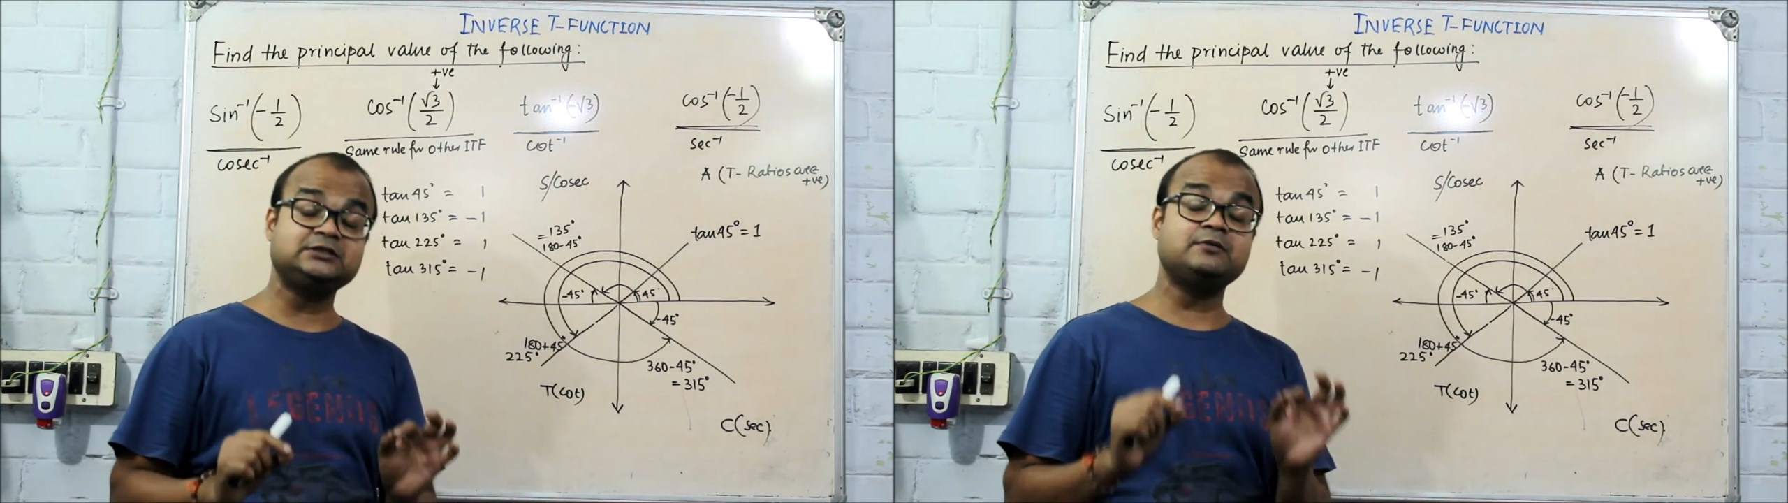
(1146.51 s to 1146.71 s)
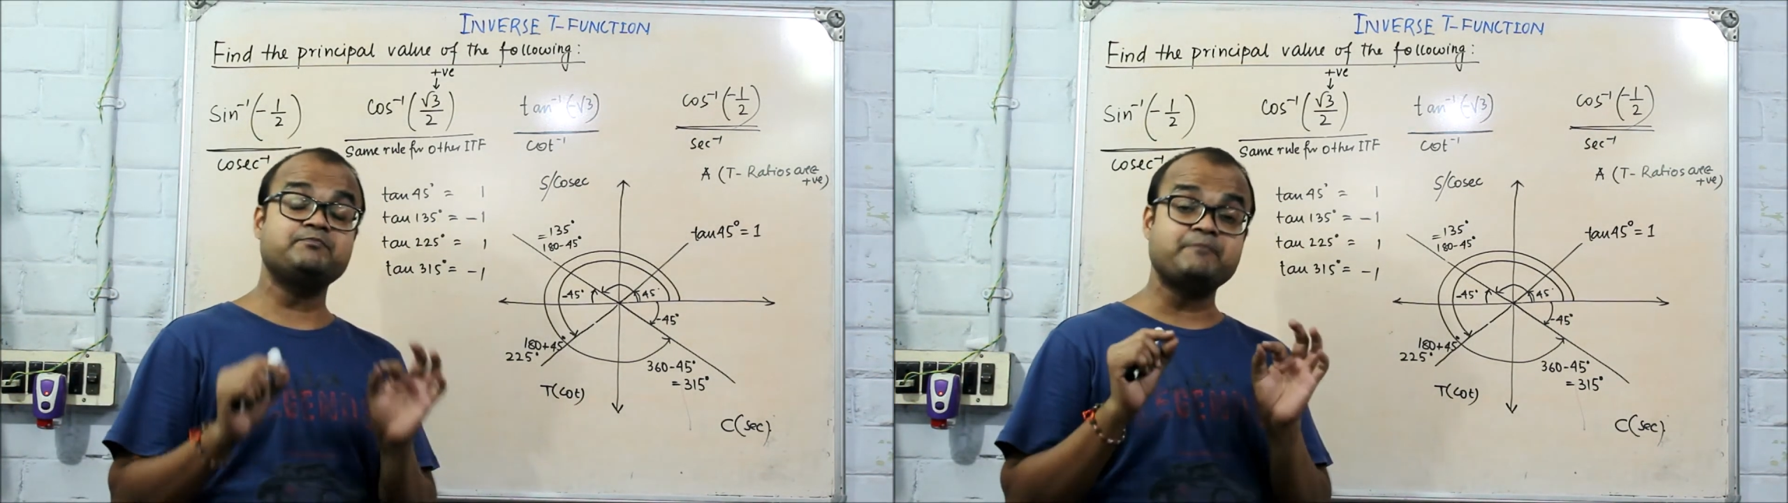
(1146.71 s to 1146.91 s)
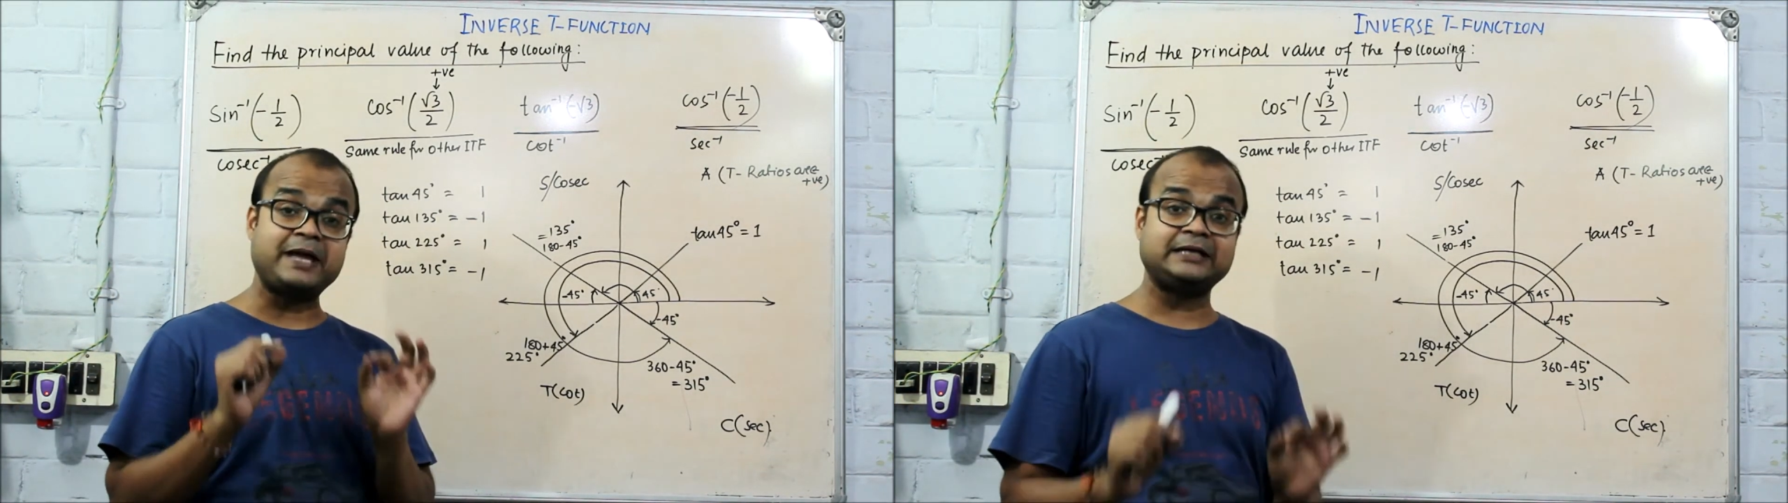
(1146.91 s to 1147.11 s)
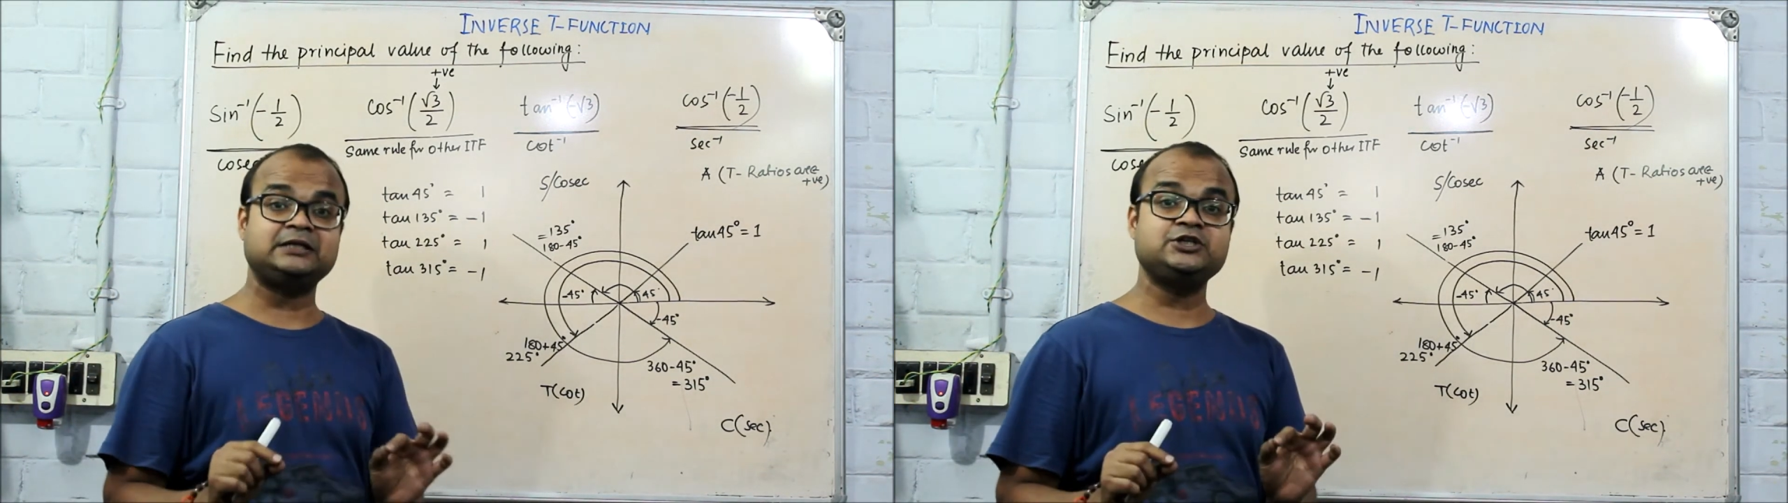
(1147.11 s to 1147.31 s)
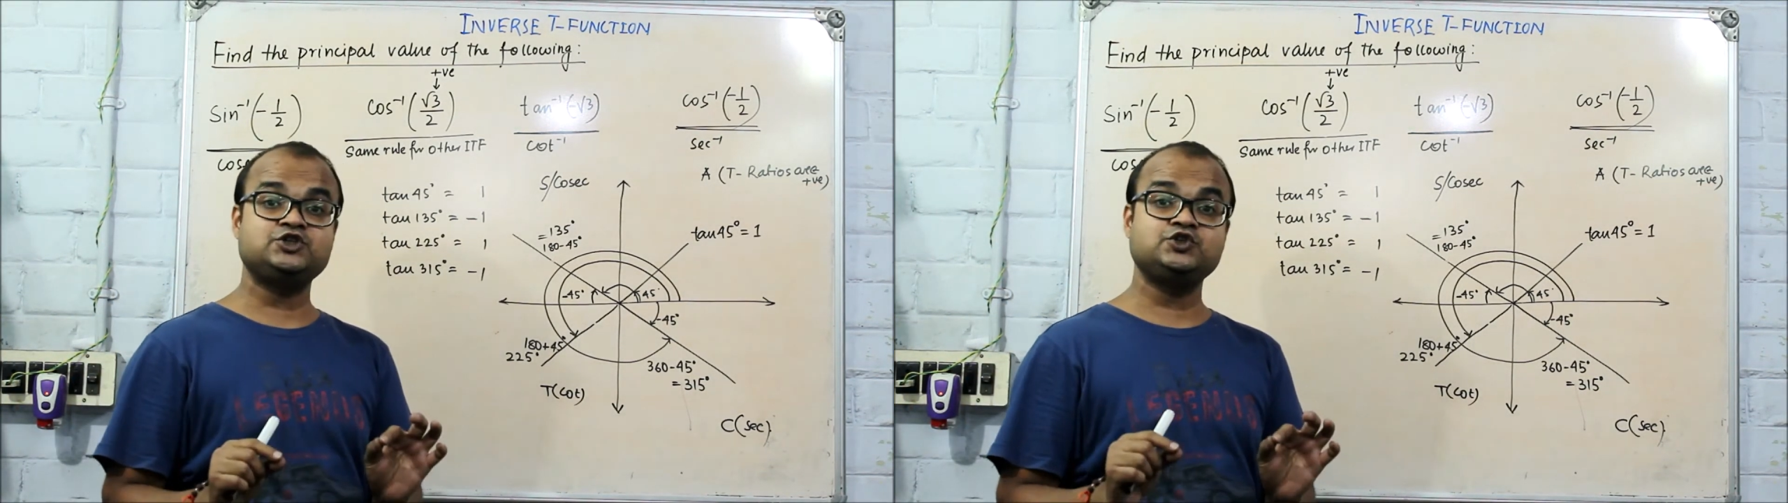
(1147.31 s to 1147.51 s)
the
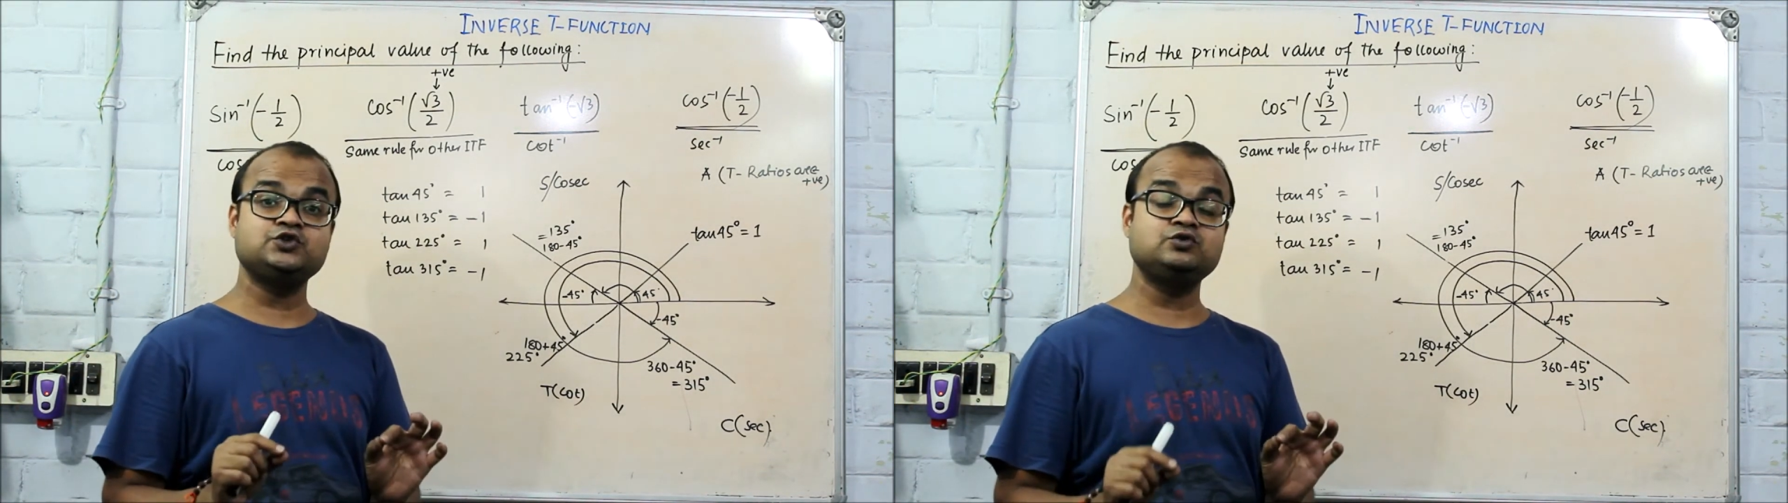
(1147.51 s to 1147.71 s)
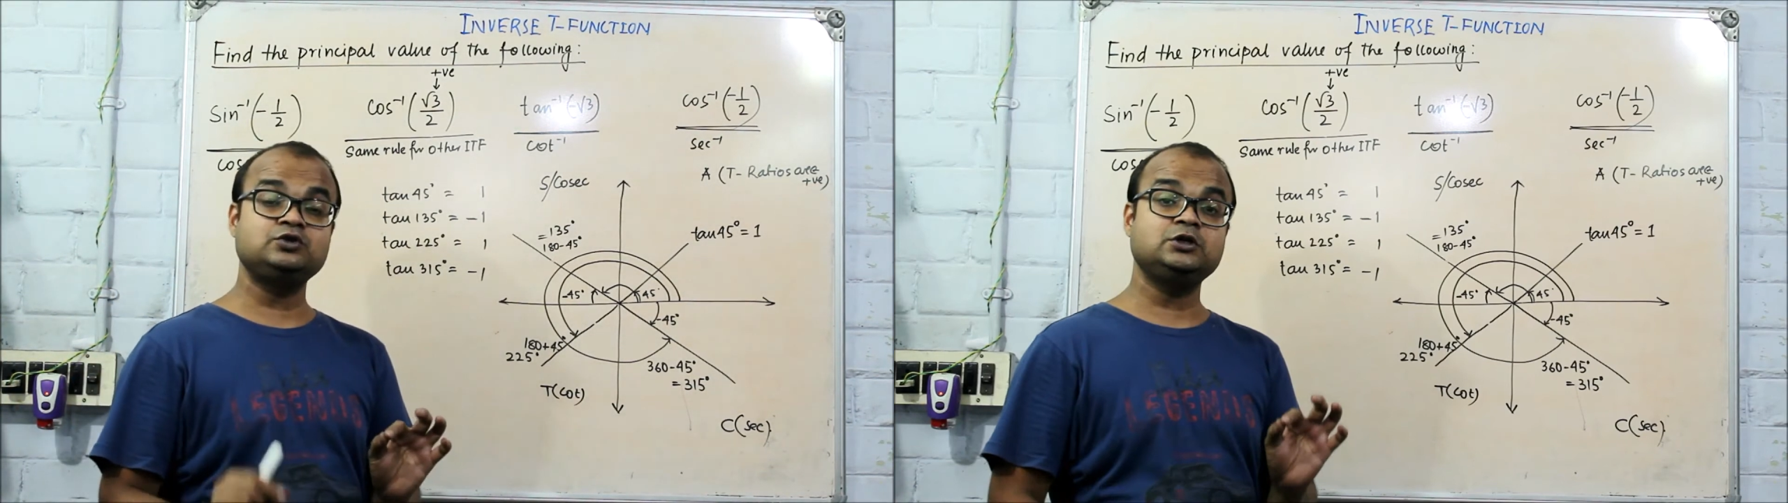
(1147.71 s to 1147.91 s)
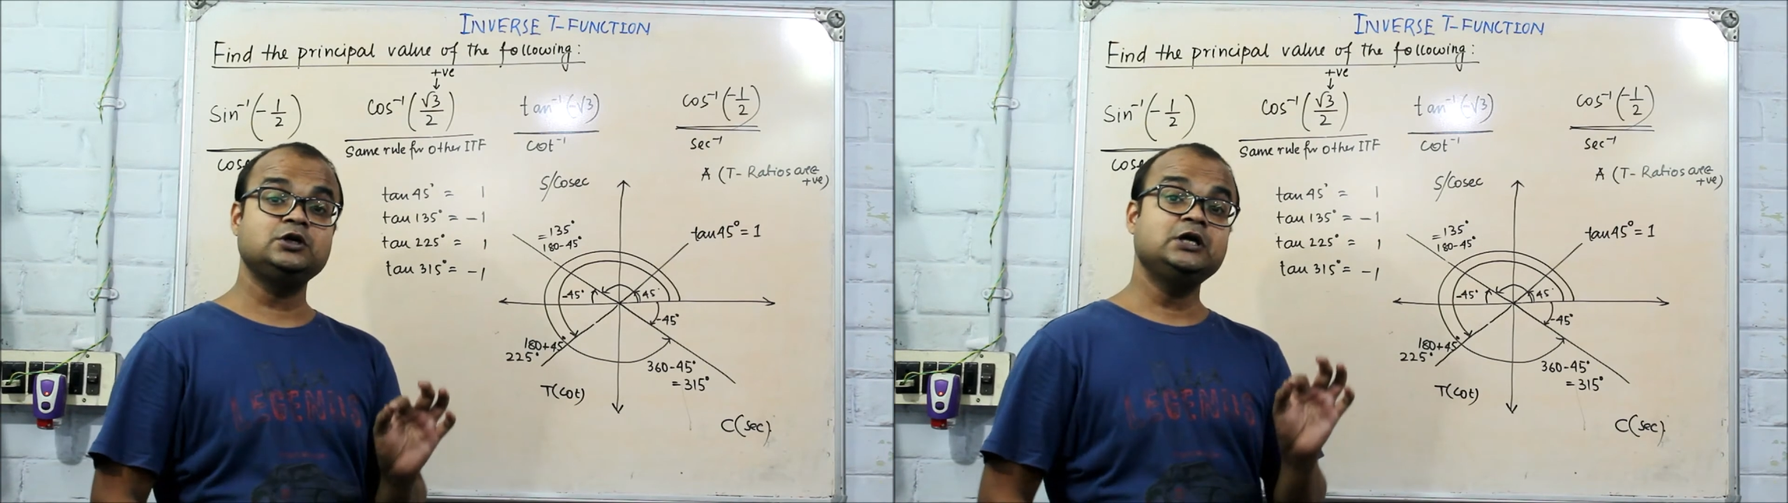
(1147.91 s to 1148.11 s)
magnitude